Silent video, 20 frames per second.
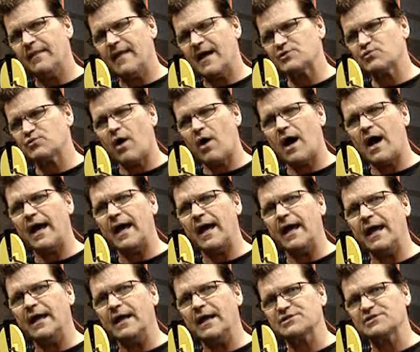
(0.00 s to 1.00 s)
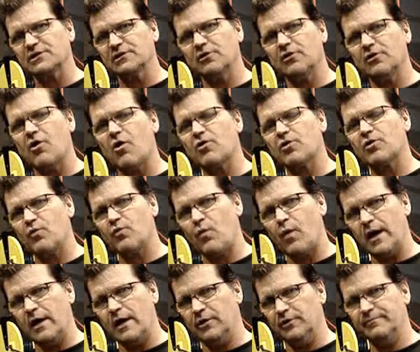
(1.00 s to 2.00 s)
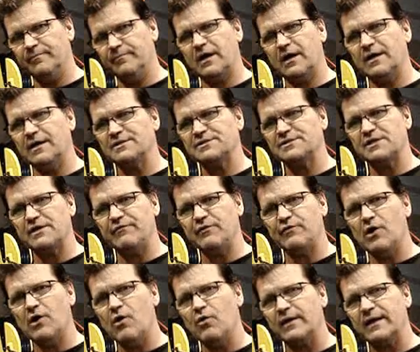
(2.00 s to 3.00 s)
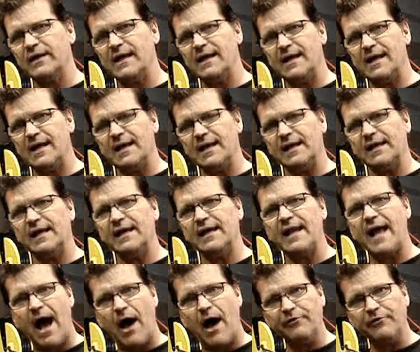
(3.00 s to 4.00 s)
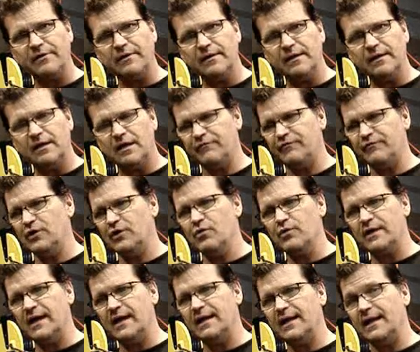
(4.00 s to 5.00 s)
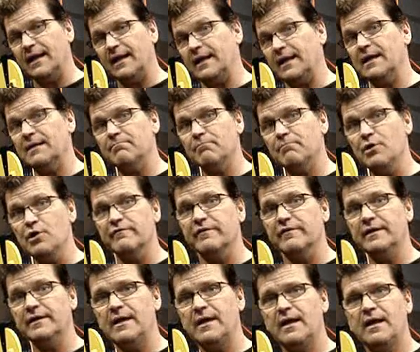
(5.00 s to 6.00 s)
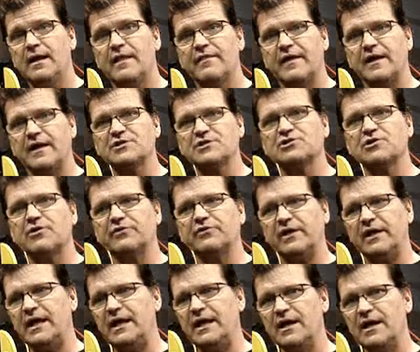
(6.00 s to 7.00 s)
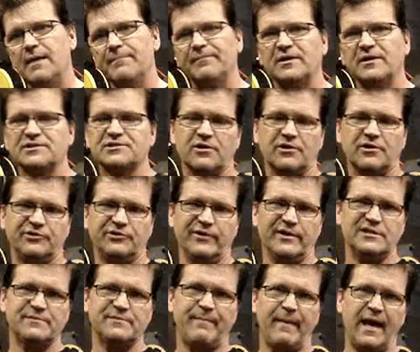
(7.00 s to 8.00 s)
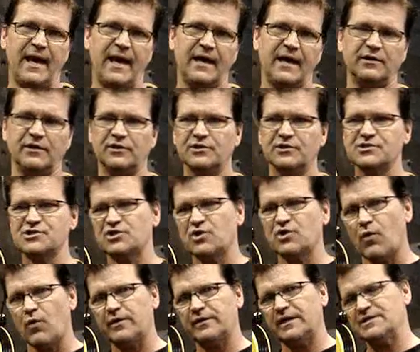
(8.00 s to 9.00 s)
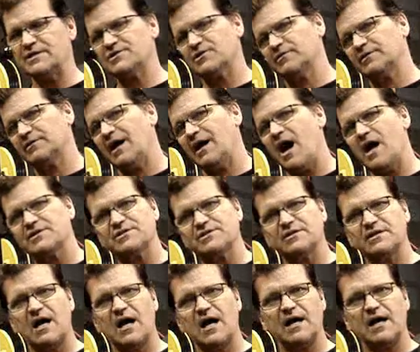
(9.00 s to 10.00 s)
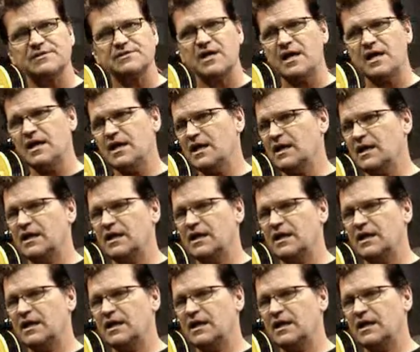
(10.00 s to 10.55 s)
That's why it's a little harder to weld, because if you don't get in and get out, if you don't get in and get moving, things start to heat up, they start to expand and distort, they start to oxidize,